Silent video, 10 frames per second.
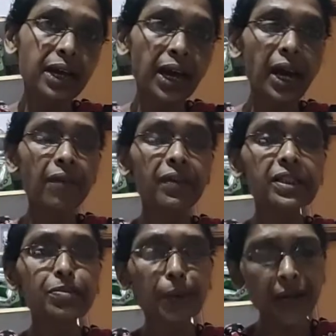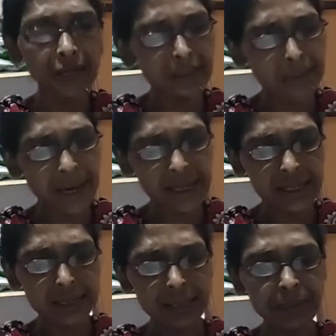I have explained the
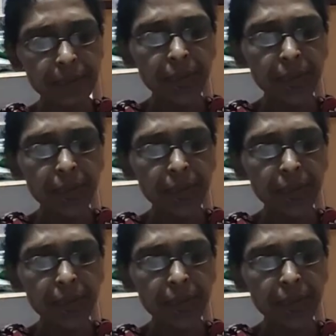maximum.